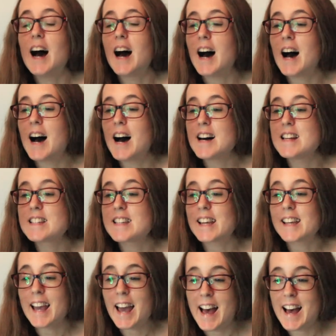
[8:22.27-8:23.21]
and
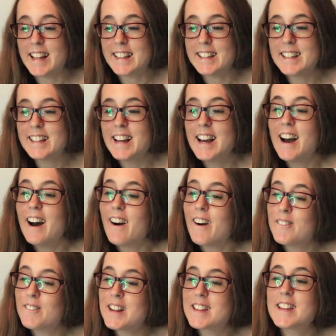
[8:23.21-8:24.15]
again,
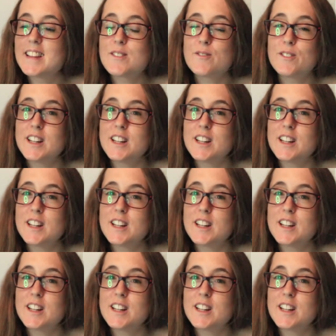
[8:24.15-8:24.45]
I read this,